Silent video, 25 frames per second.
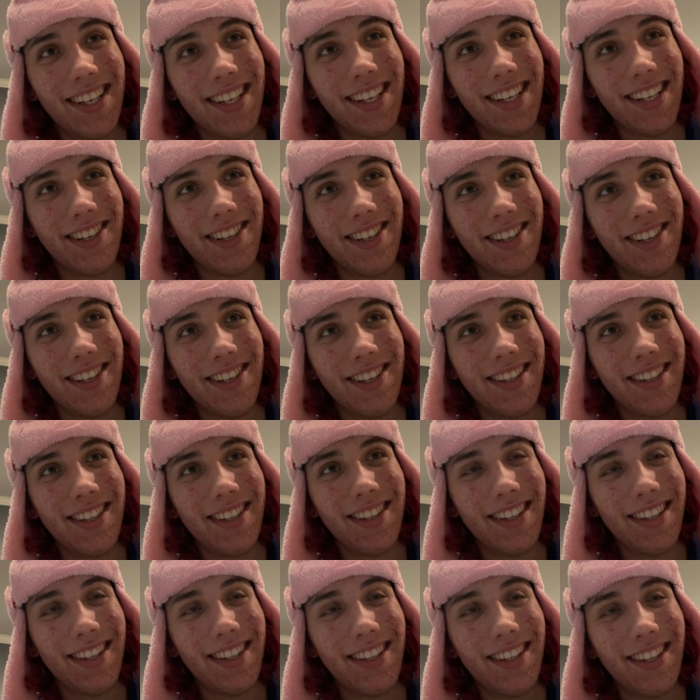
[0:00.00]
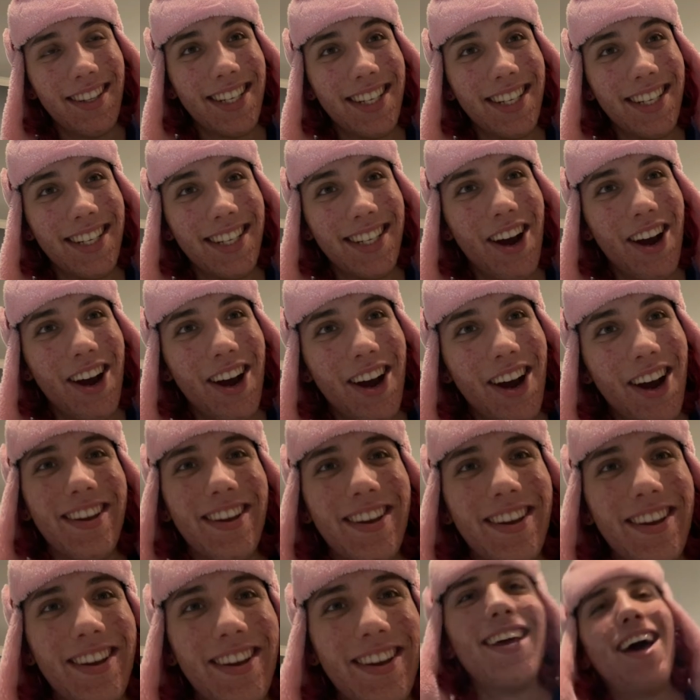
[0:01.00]
That shit's
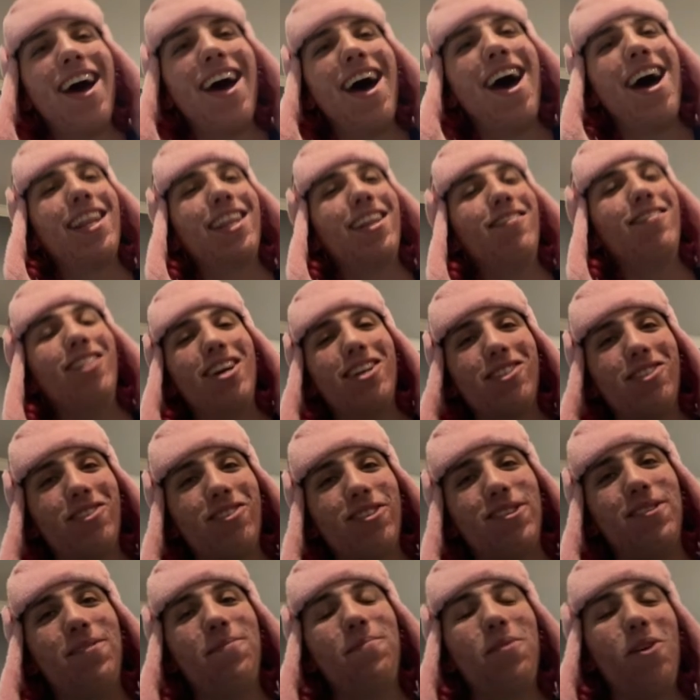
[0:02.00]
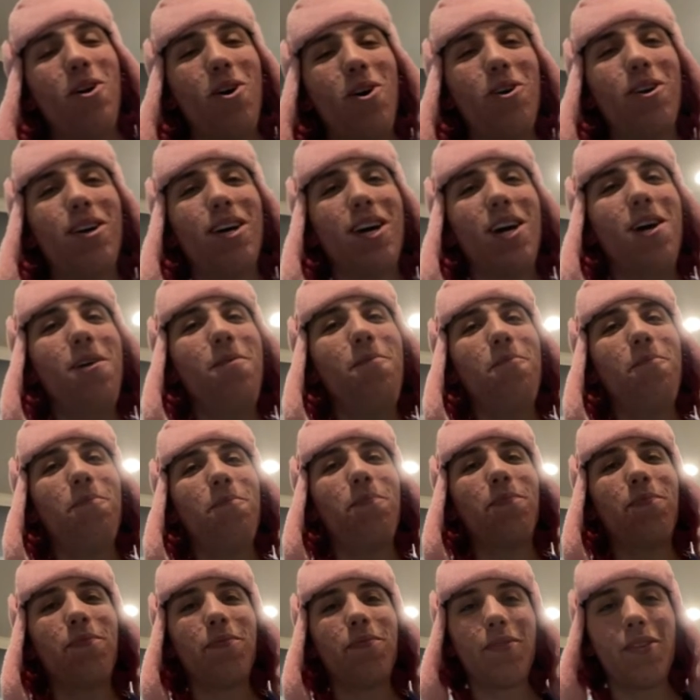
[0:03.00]
grimy. I love that song. Okay.
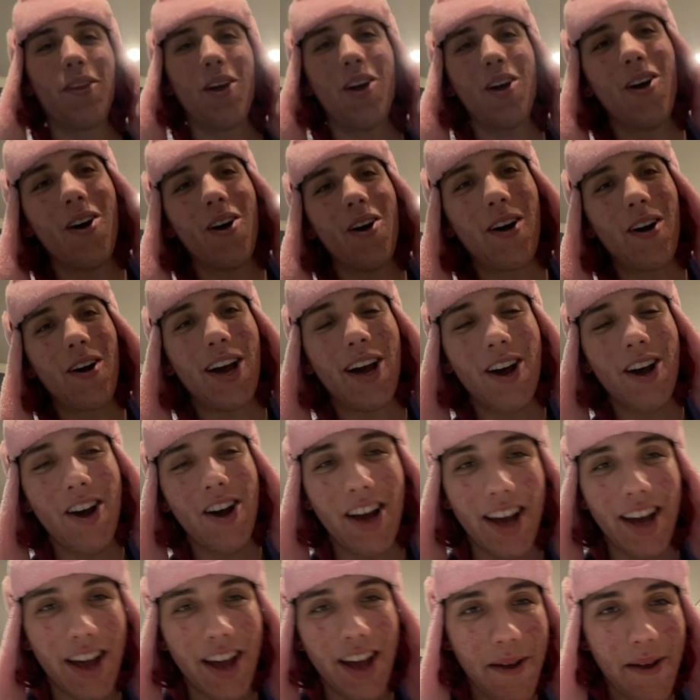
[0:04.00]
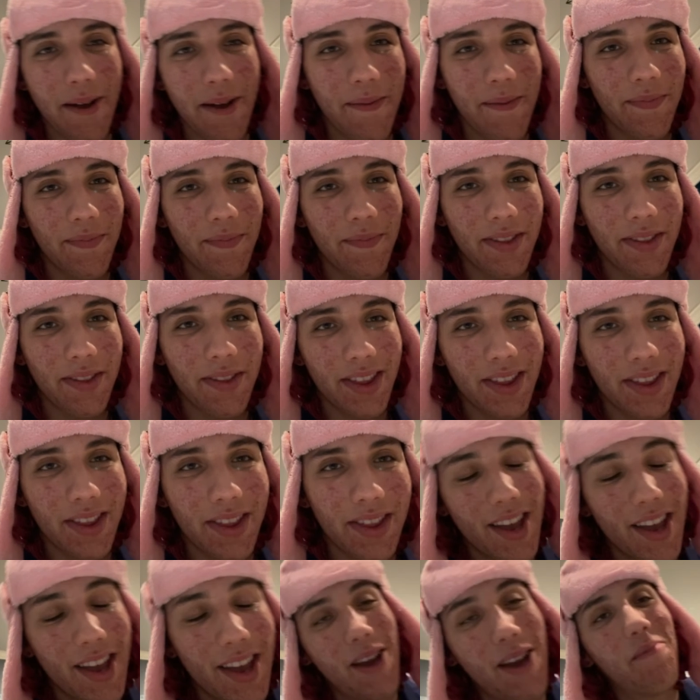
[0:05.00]
Okay.
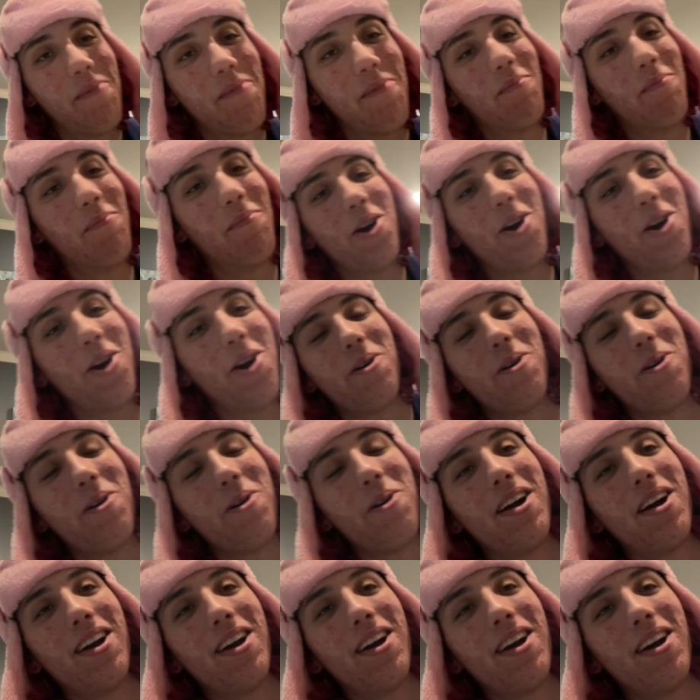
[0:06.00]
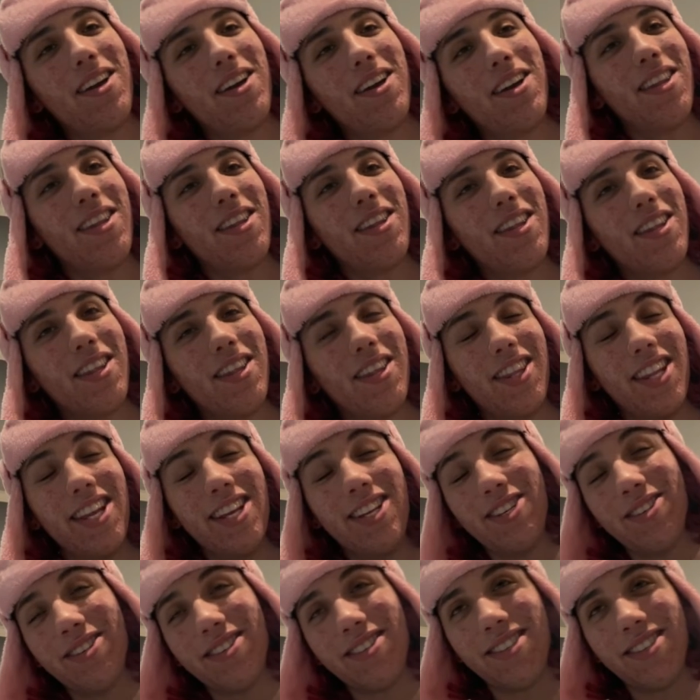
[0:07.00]
Bro,
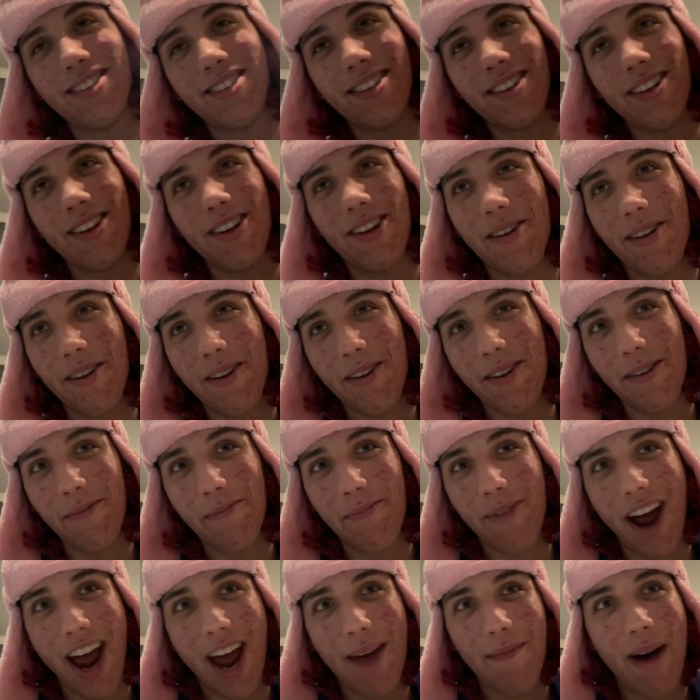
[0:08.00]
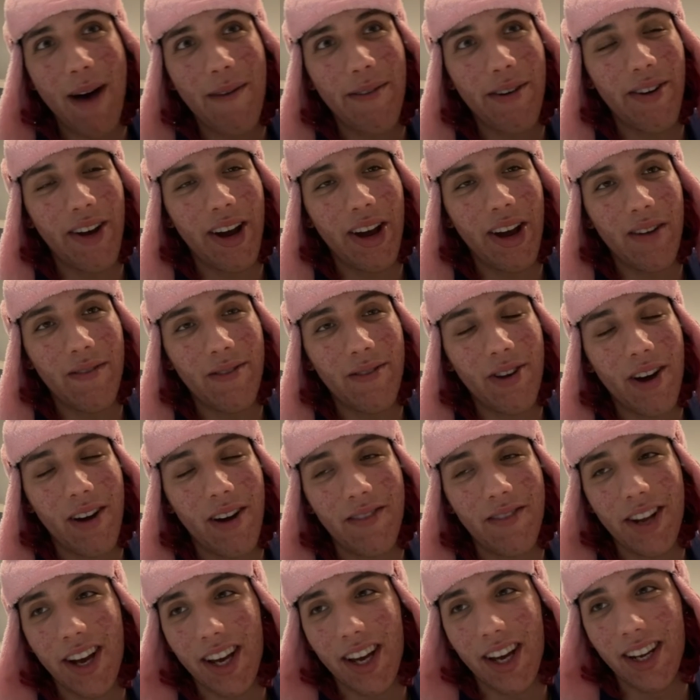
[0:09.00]
this is probably my favorite interview
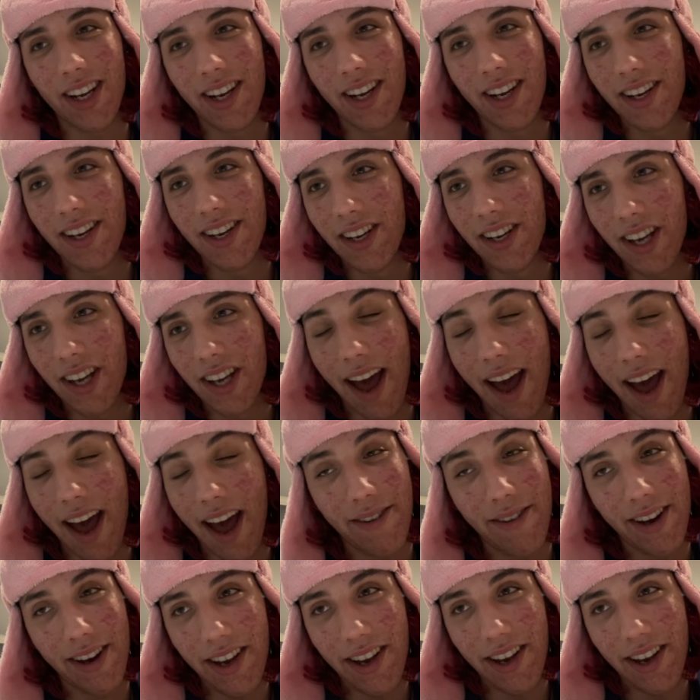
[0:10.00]
I've done ever.